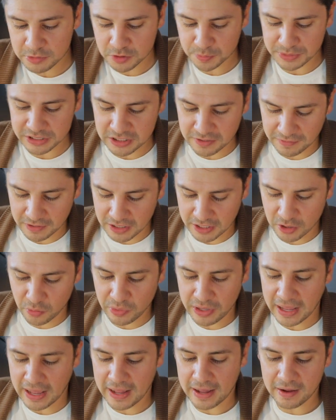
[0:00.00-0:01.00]
specifically
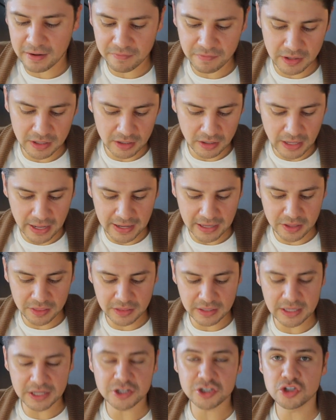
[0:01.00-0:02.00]
we have in like
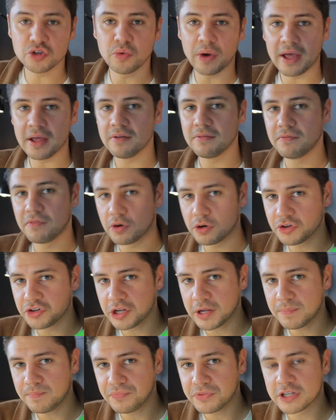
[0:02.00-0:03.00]
the duet
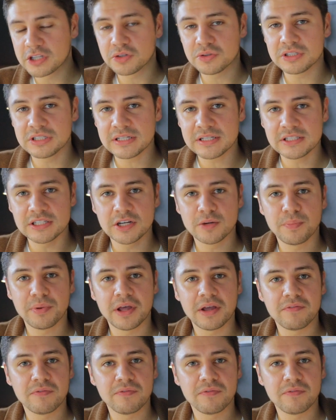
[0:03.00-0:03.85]
version. This one's easy to play